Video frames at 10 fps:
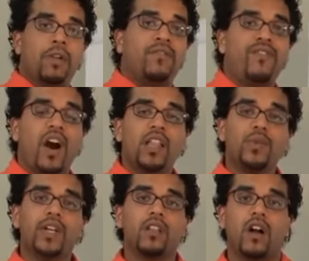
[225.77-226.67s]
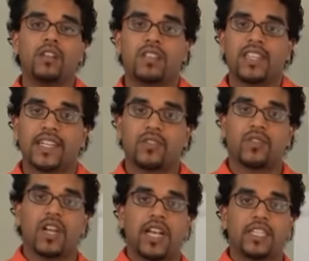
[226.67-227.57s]
But following along this
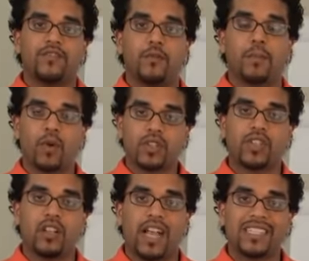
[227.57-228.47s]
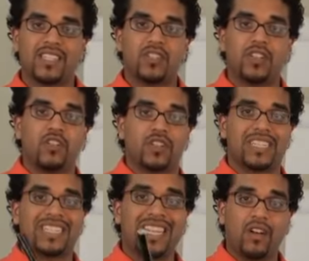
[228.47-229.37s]
exercise, if you personalize it to
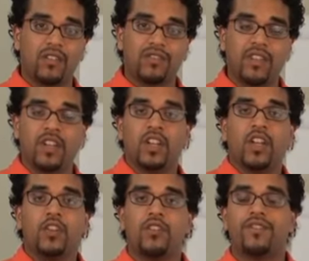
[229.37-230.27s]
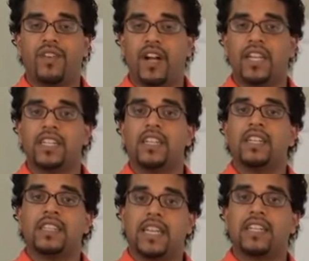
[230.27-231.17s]
yourself, you'll find
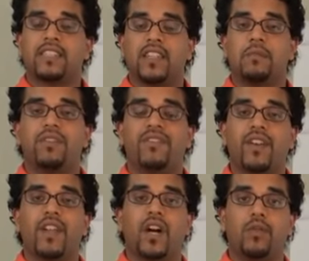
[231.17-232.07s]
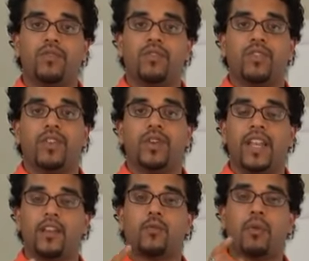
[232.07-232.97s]
that it's going to be very helpful for you,
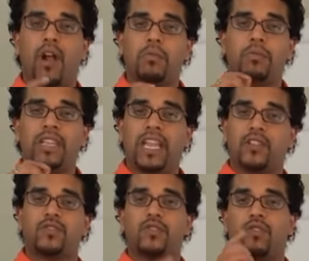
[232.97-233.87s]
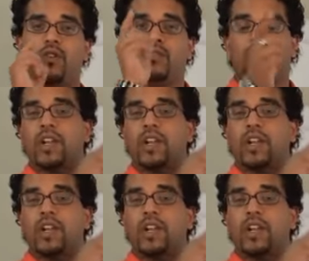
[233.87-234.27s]
and it'll probably answer your own